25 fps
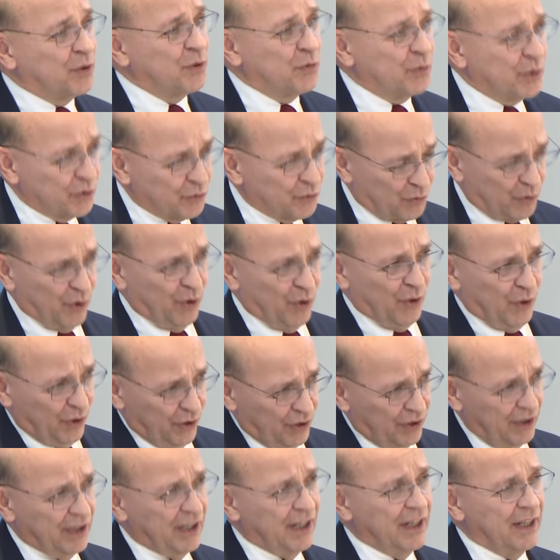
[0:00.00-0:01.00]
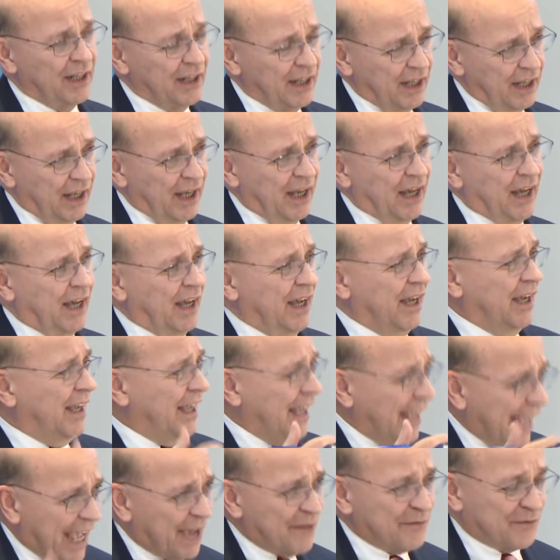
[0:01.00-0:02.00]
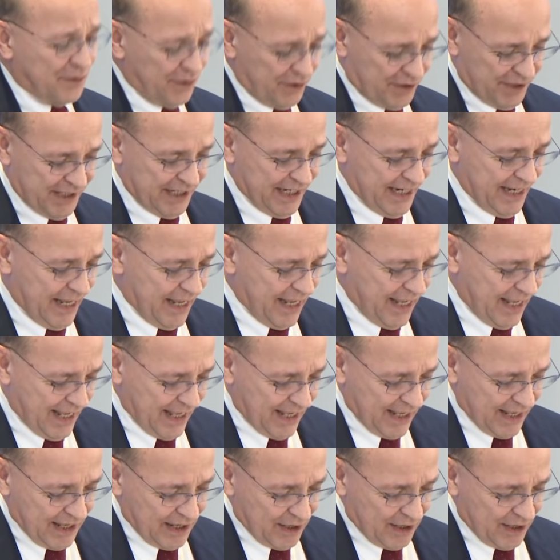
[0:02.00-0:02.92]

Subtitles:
who enroll after today.